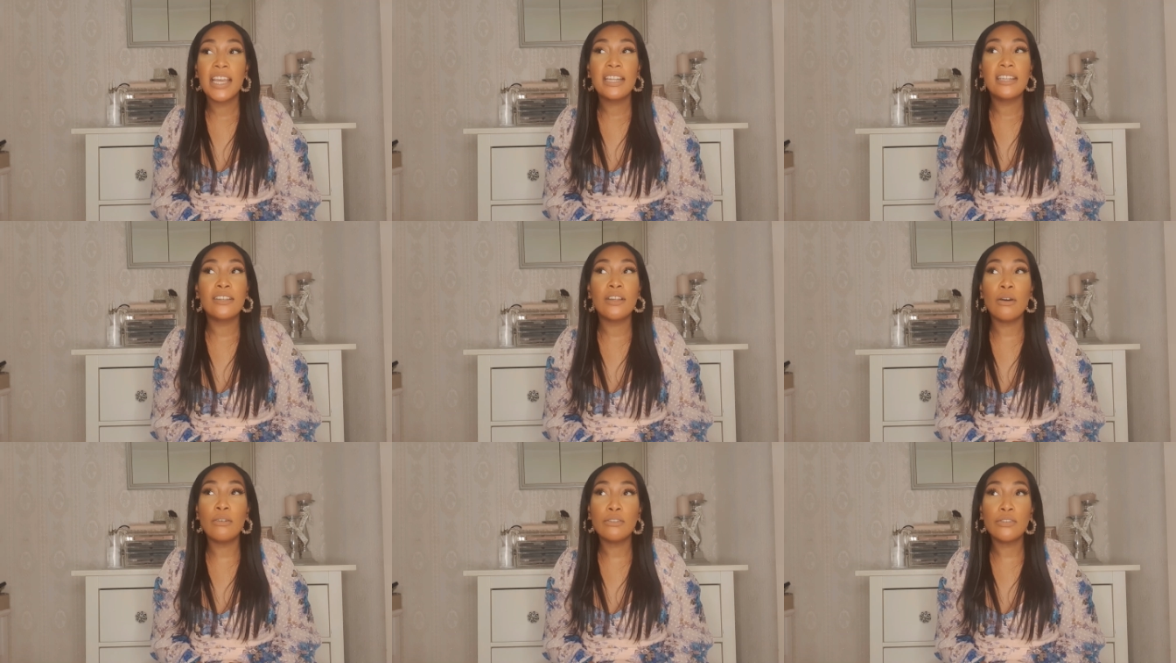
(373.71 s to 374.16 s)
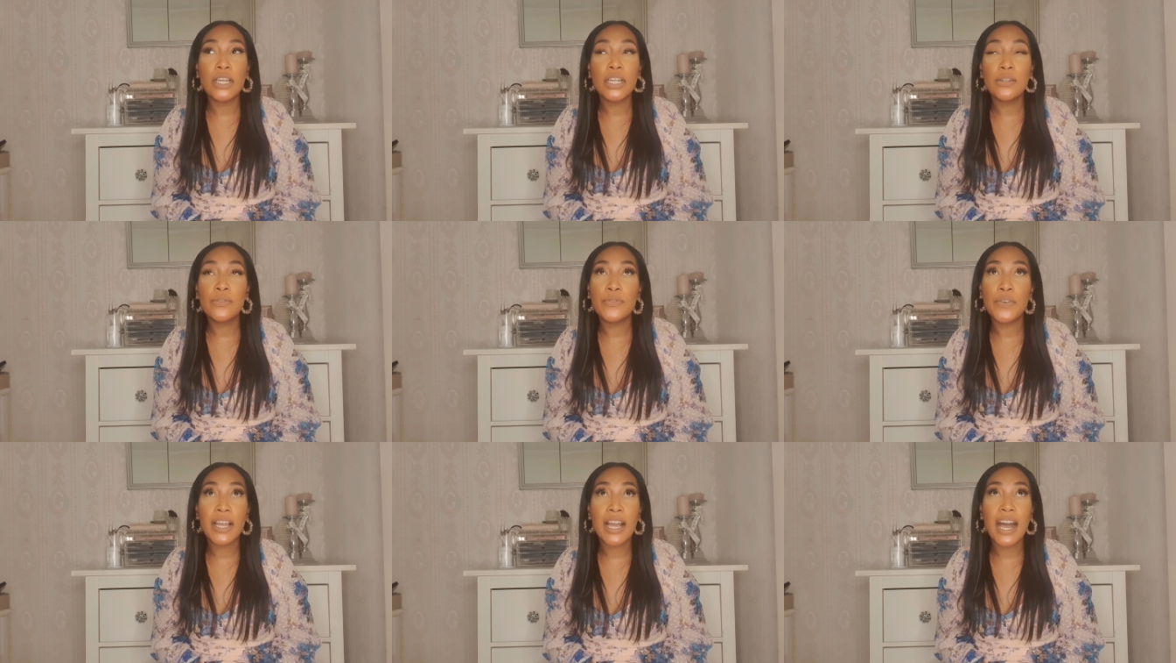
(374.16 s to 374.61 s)
Don't try
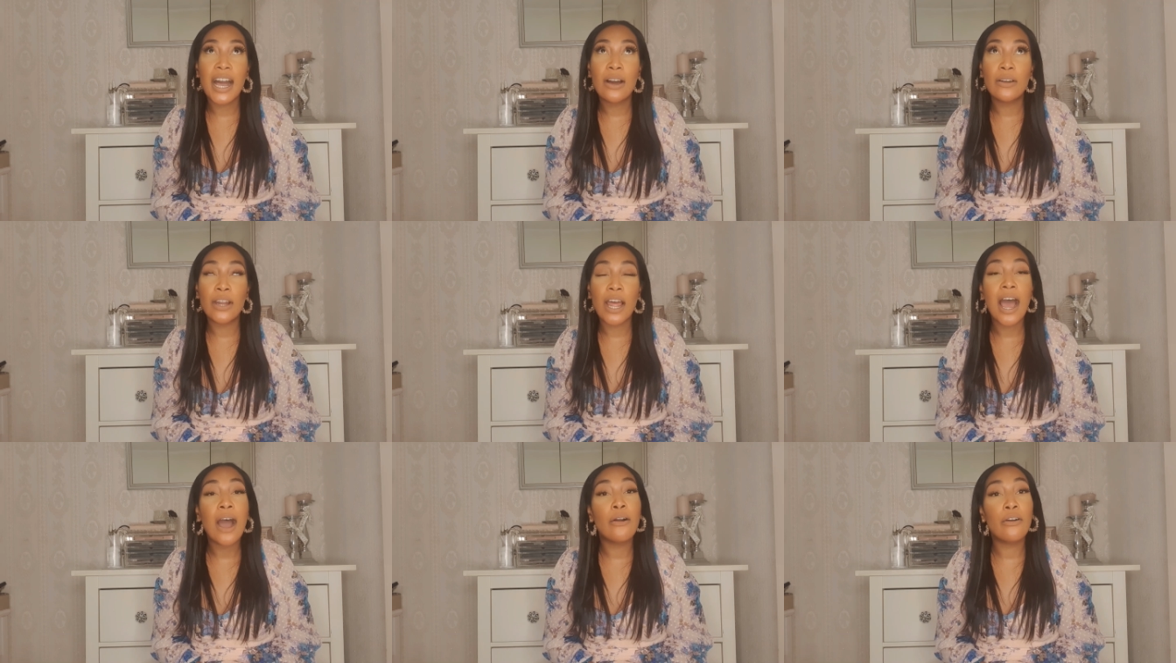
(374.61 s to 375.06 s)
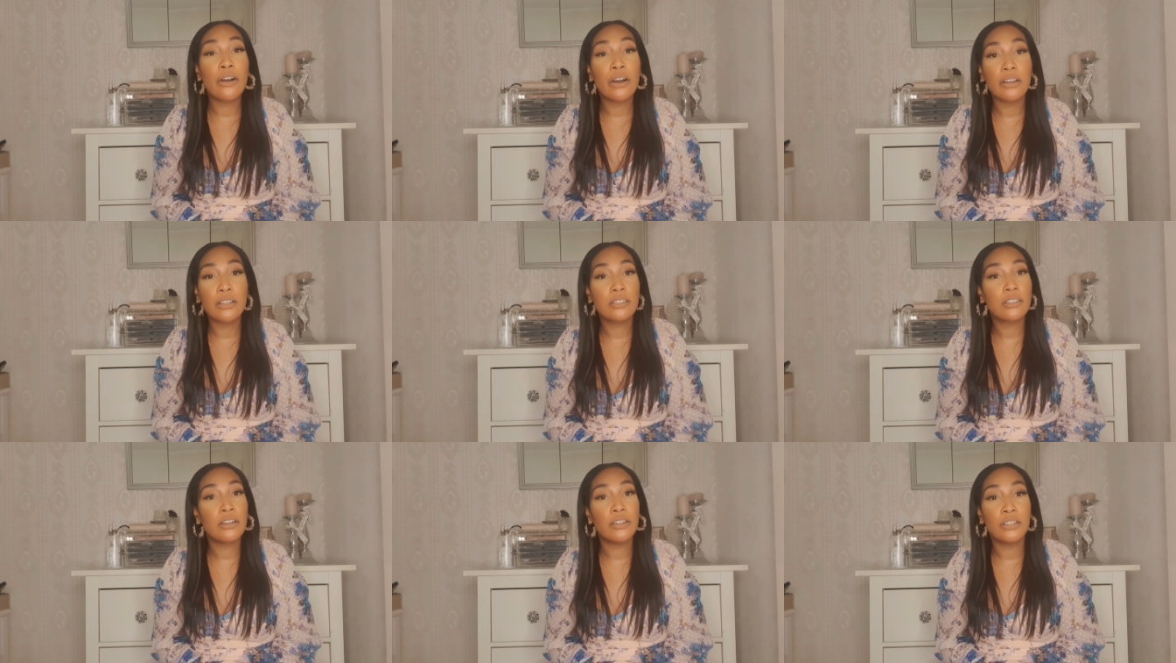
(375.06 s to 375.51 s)
to figure out how
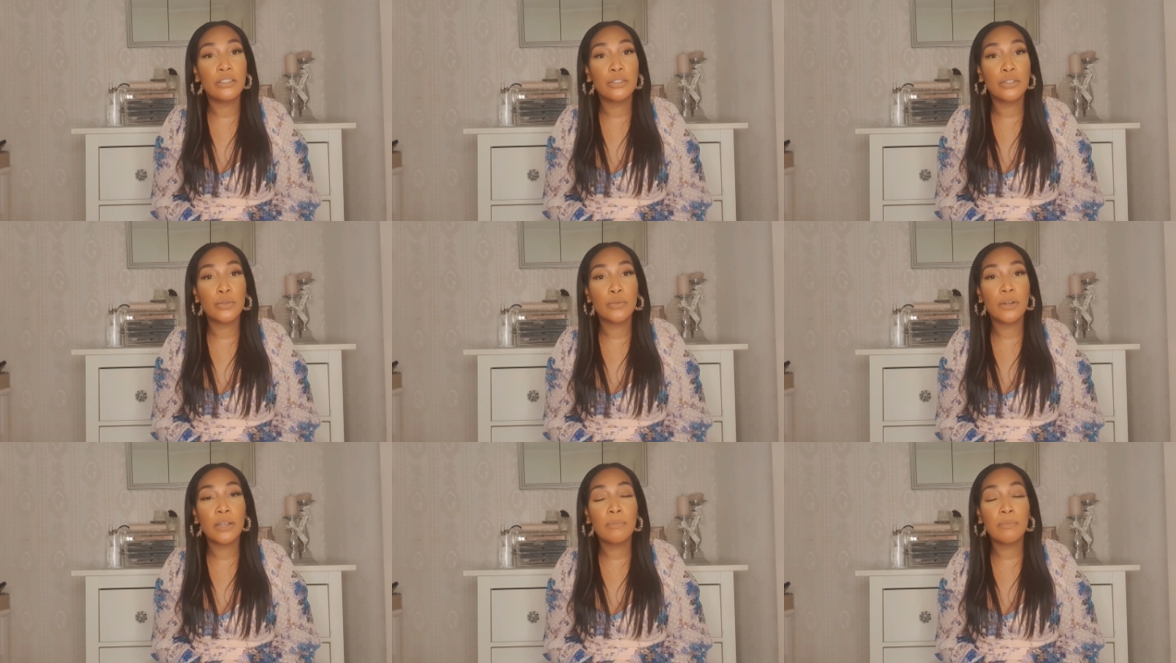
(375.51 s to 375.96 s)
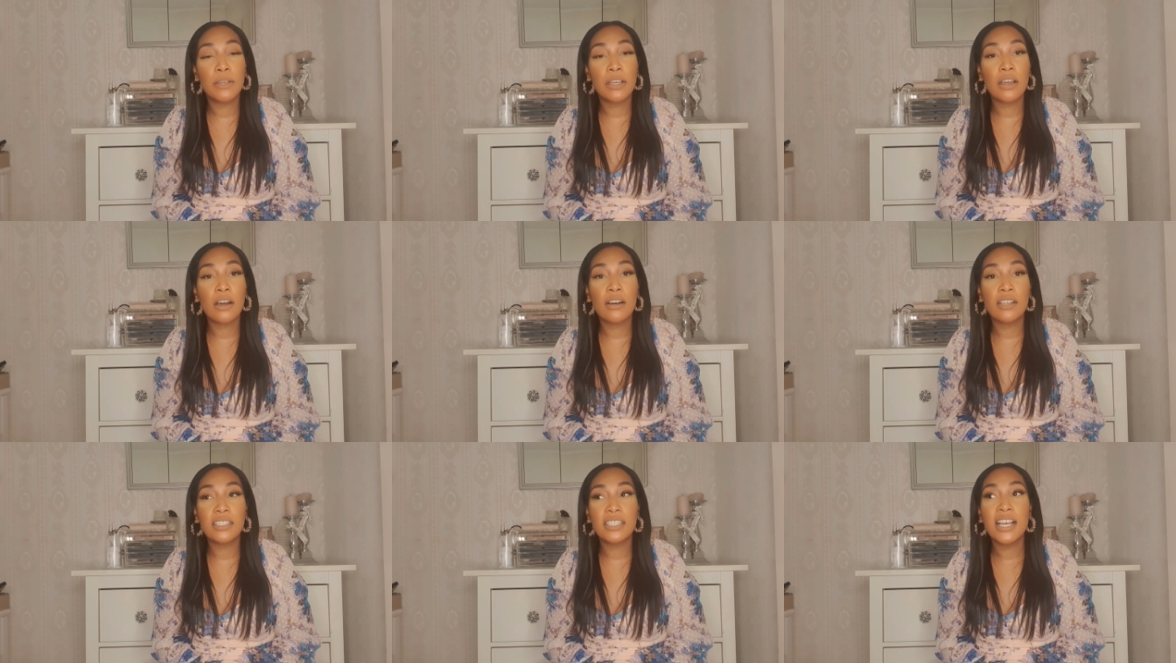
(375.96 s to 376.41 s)
God is going to do it,
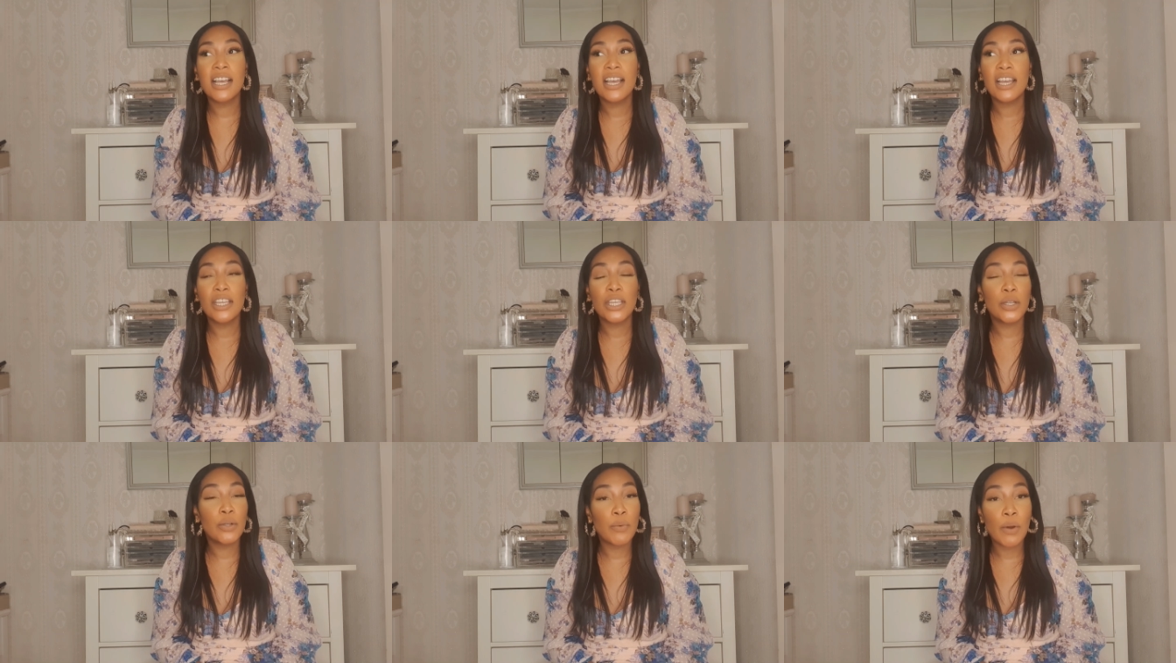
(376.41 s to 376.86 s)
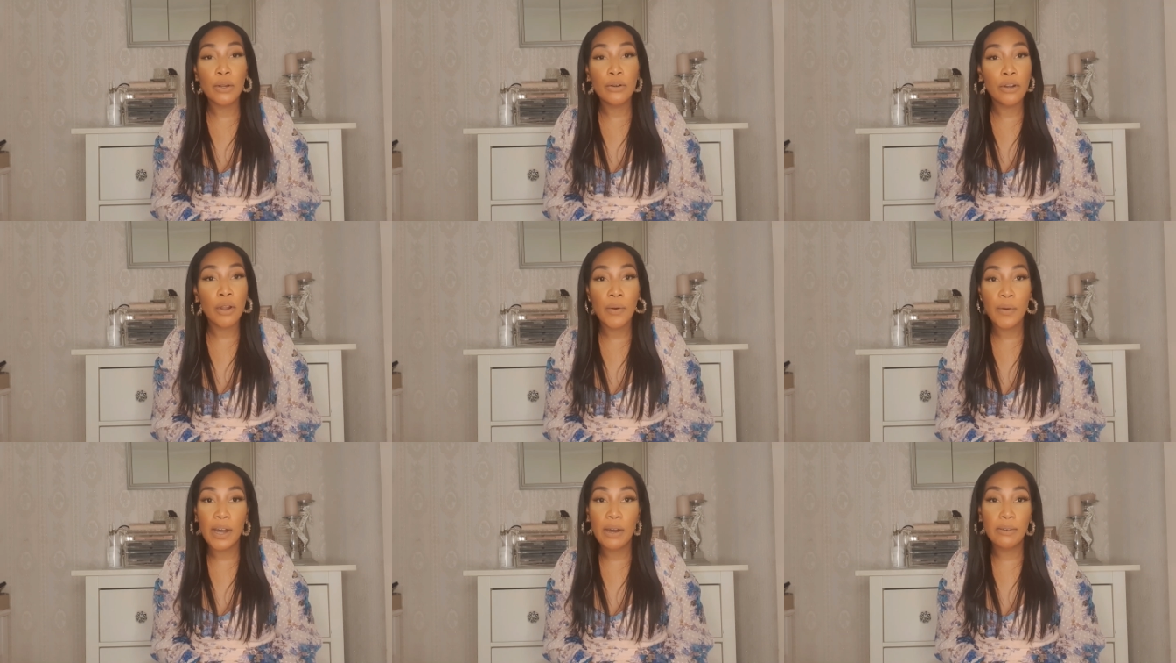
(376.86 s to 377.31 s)
because you won't
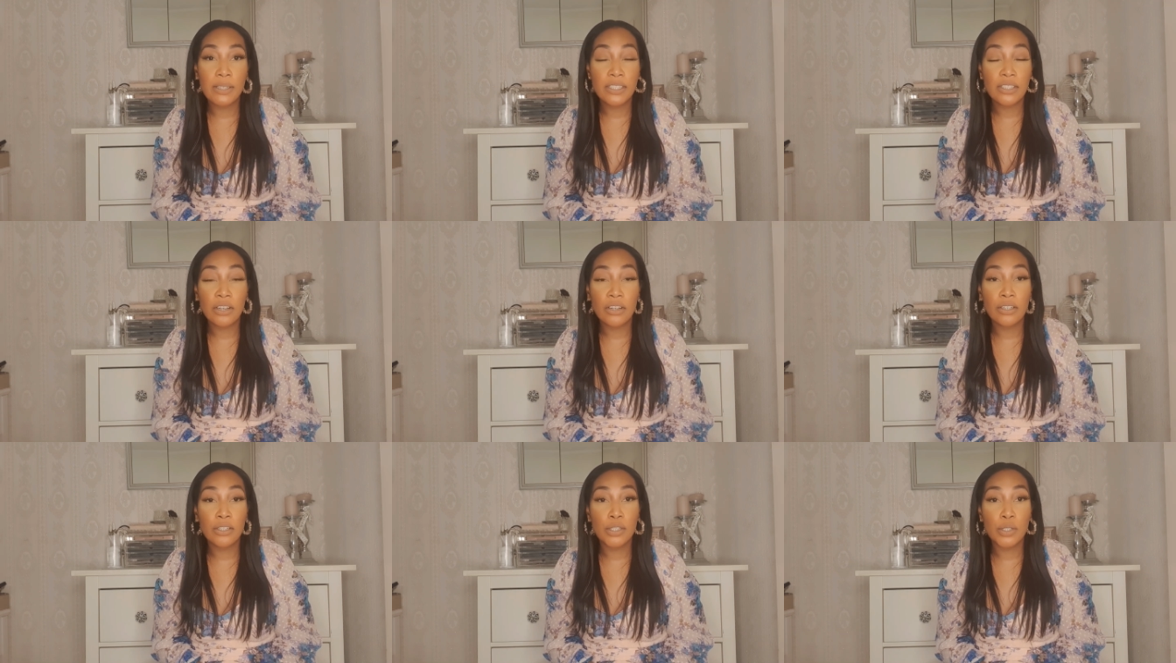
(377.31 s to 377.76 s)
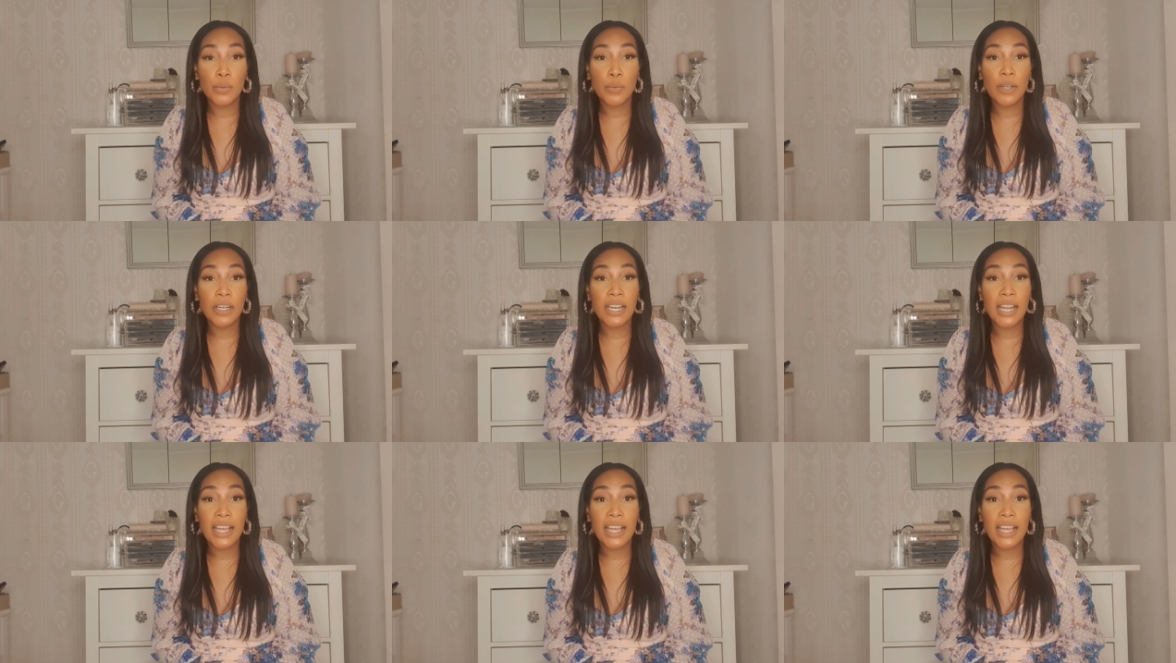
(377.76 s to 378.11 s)
know how he's going to do it.